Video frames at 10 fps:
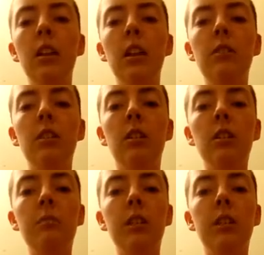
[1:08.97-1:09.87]
I recall
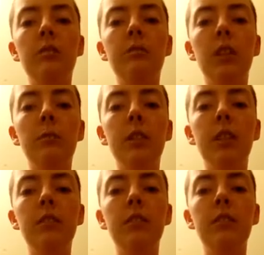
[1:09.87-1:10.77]
it being in
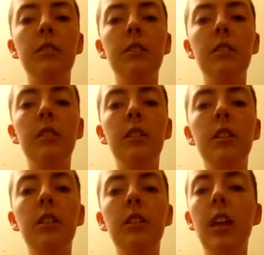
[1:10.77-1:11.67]
farmland,
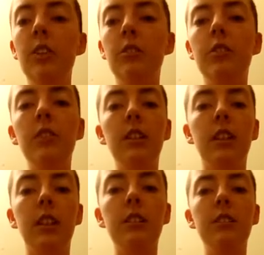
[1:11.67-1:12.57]
the entrance at
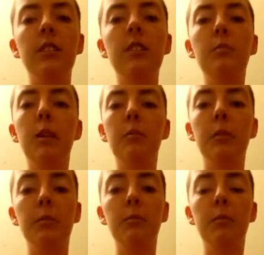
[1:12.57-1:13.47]
least, but
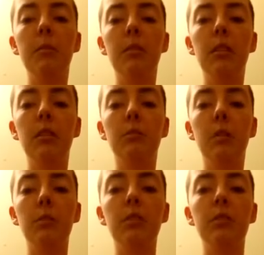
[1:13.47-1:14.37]

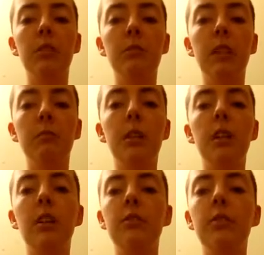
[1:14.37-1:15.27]
most of the ring being
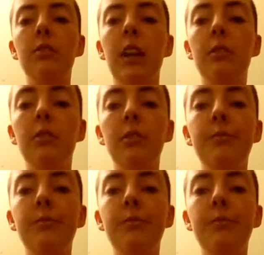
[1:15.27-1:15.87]
underground.